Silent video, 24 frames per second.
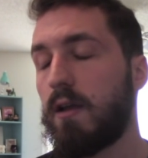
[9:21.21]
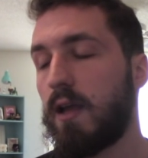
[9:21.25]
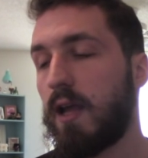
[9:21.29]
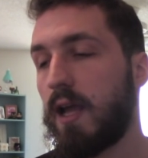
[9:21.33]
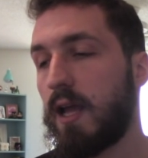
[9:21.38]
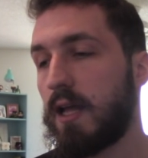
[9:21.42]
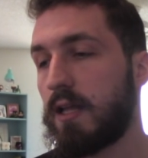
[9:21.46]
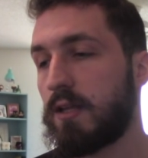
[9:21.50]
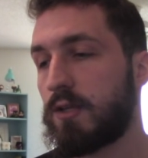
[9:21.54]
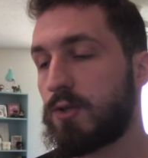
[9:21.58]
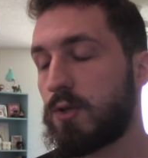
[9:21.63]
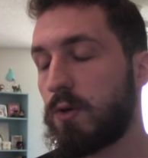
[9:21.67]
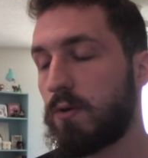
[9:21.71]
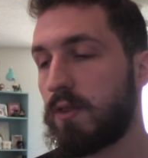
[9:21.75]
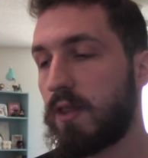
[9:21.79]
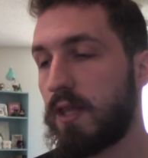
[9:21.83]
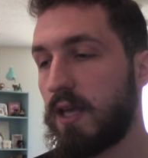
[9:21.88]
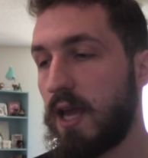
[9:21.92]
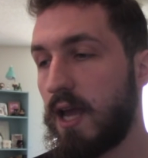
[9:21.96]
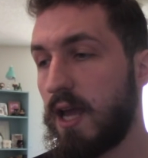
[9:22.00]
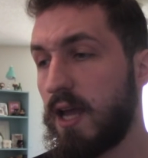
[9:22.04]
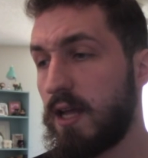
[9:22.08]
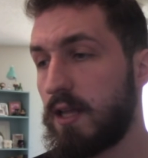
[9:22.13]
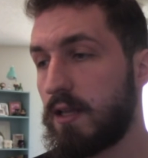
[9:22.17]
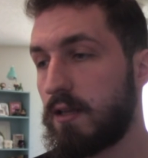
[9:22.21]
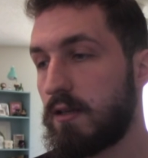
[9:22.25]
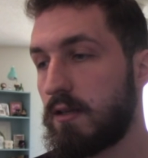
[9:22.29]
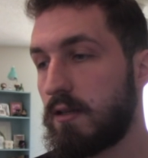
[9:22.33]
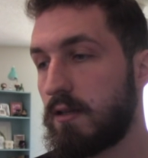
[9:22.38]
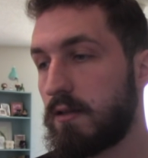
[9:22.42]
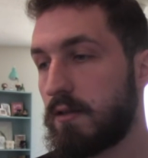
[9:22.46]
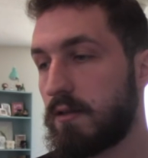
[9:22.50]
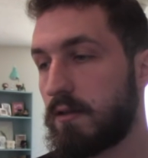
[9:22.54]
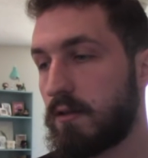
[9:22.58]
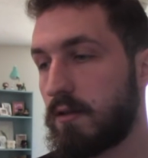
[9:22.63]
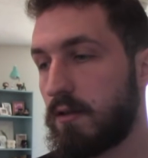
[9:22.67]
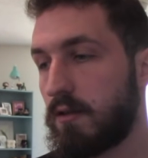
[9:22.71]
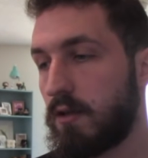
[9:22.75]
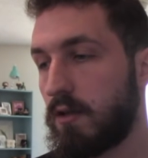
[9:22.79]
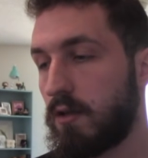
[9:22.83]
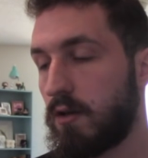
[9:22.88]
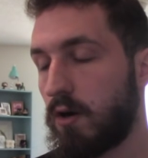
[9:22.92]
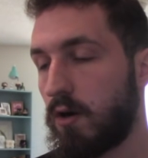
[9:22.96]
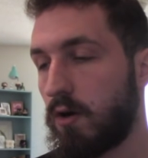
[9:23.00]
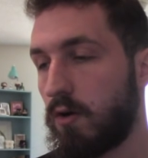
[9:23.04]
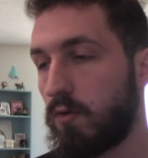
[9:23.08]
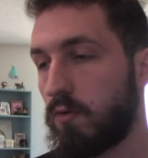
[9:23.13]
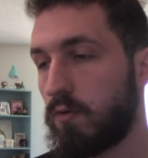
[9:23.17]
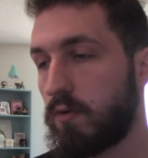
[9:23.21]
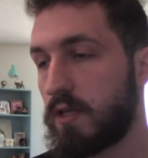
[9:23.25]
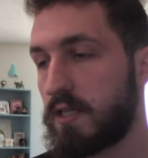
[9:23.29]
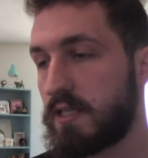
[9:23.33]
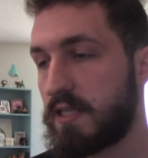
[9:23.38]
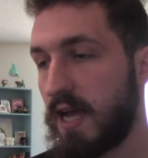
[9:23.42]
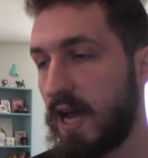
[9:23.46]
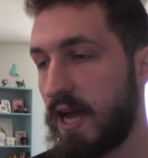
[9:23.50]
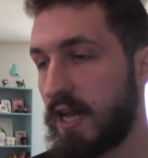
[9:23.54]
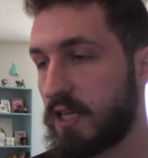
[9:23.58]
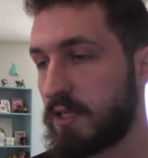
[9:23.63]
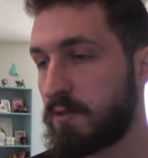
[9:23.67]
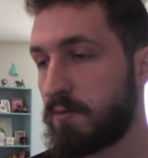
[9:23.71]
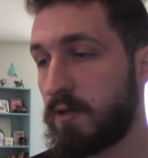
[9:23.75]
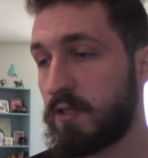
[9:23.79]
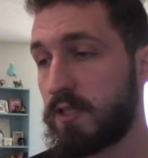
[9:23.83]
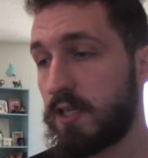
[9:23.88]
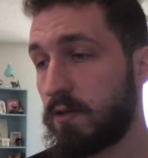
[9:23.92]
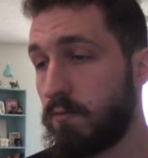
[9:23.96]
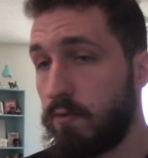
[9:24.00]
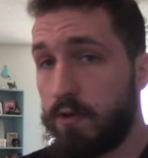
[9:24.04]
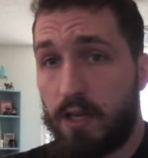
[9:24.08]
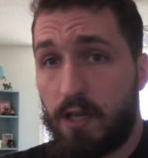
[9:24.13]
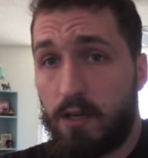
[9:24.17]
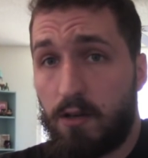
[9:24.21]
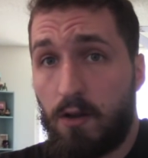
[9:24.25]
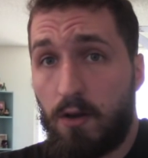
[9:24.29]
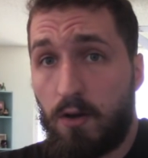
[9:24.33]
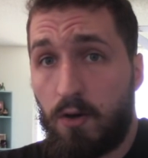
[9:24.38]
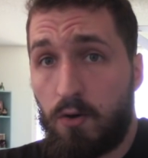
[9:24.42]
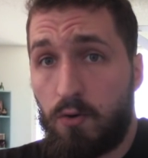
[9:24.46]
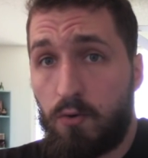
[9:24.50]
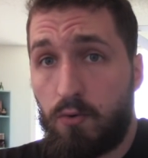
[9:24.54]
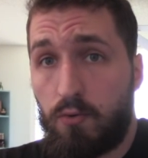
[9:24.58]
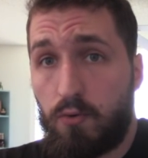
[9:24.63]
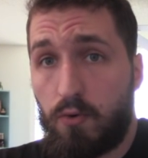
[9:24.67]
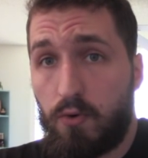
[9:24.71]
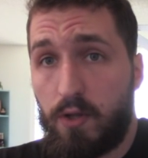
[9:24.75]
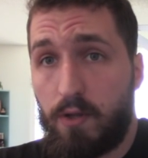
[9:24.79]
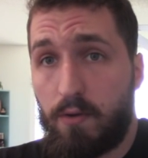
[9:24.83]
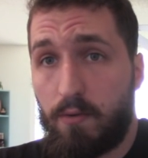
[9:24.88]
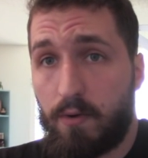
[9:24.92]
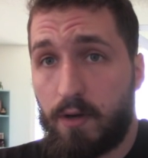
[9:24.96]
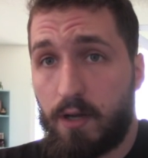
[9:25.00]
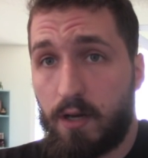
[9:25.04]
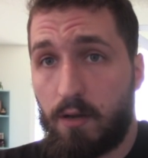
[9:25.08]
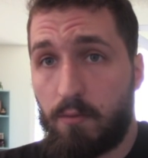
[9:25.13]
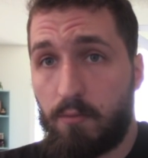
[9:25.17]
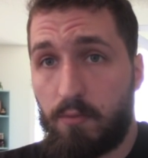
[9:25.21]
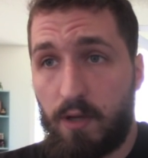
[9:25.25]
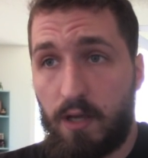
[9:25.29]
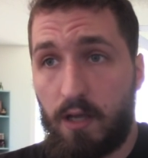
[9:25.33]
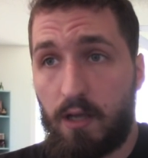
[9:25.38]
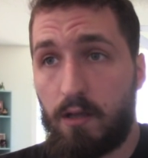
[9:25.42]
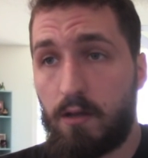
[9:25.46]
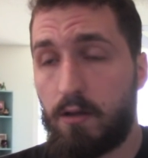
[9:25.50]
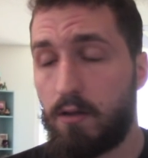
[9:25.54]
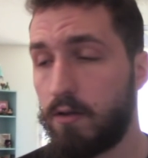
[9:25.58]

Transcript: And so at the end, you know, his dad explains, like, we didn't know who you were gonna be.